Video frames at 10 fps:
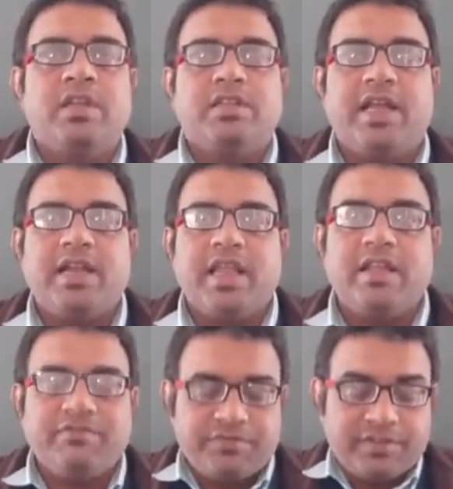that
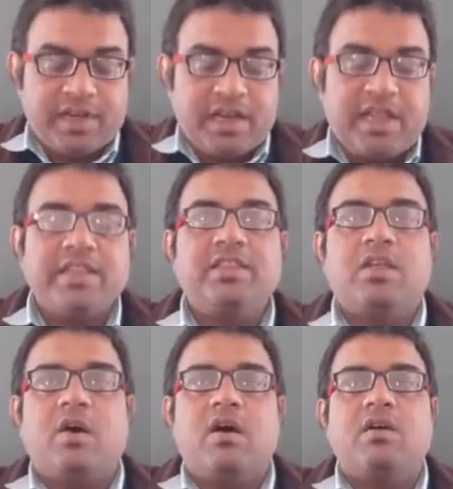if the
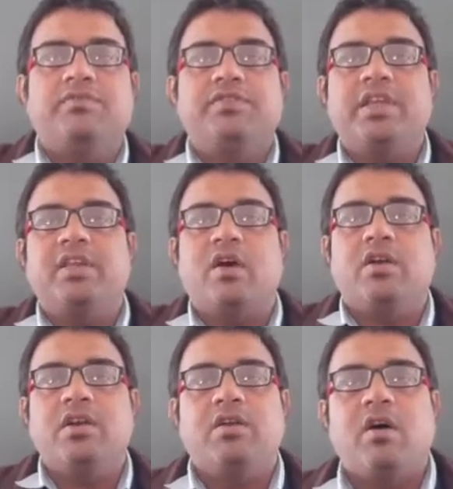length of the
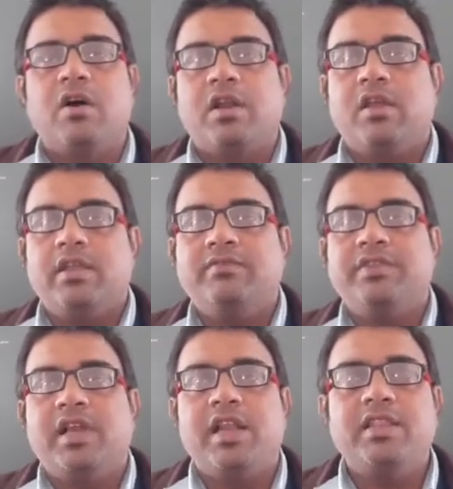rod or if
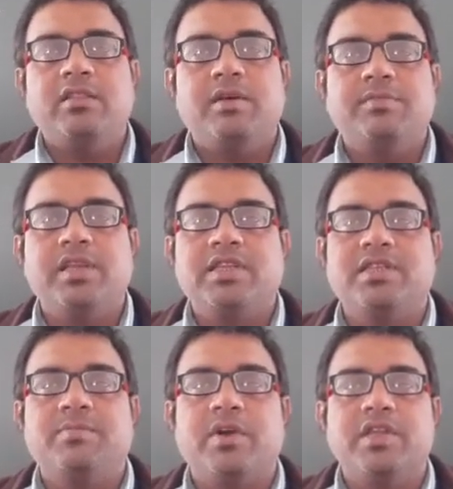the length of the
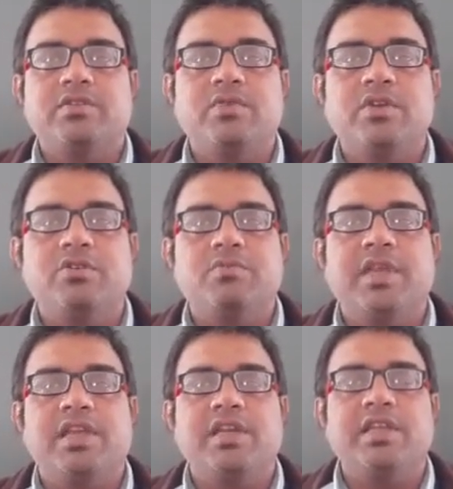rigid body is going to
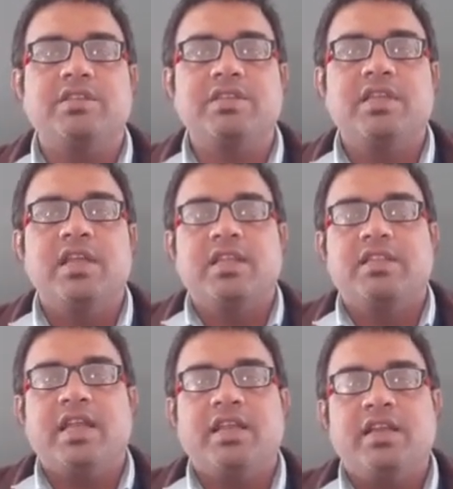be increased,
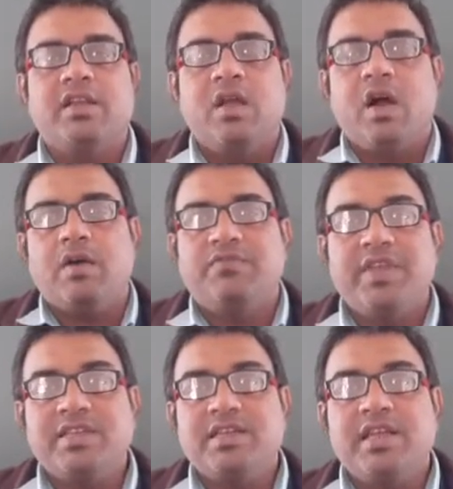then
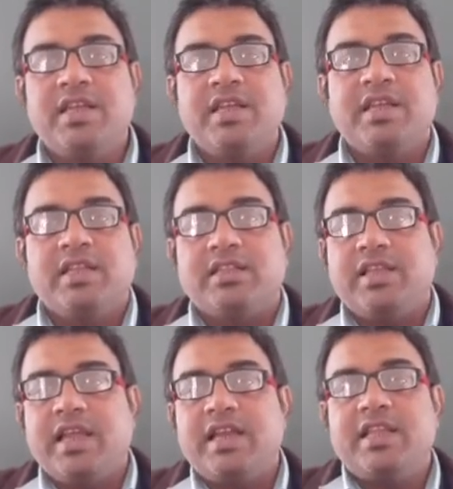obviously
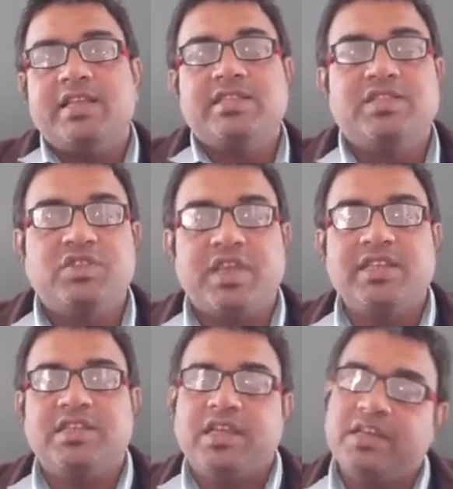there is
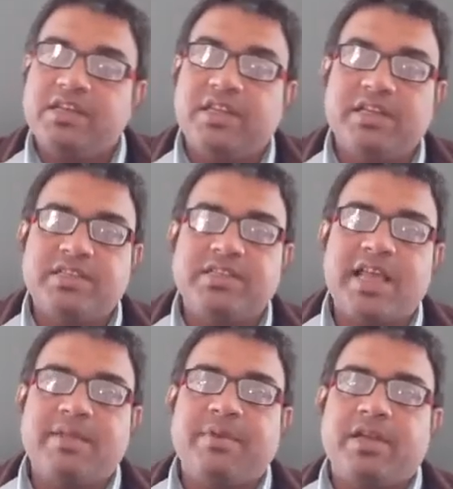change in its
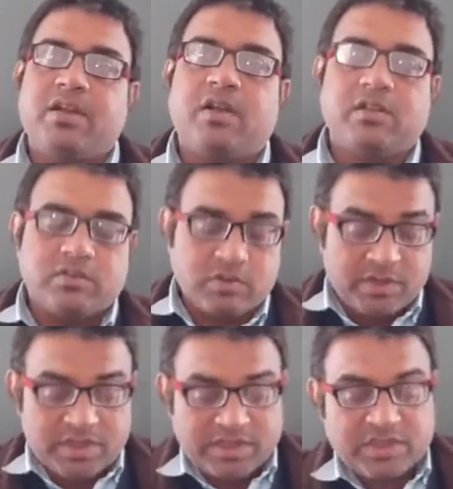diameter also,
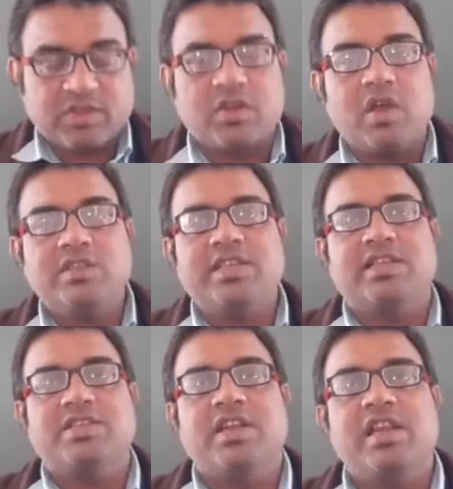its cross
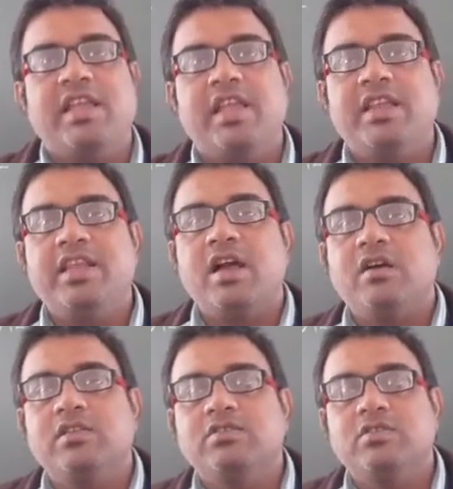sectional area
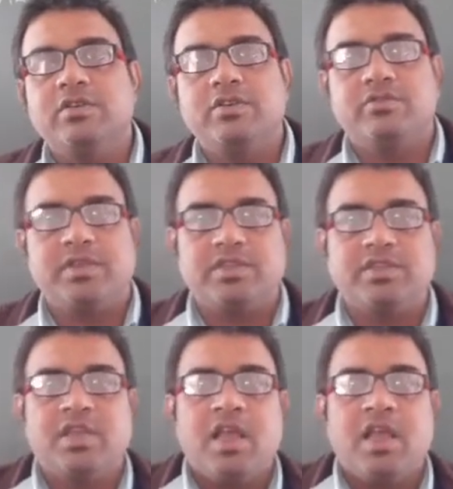also reduces.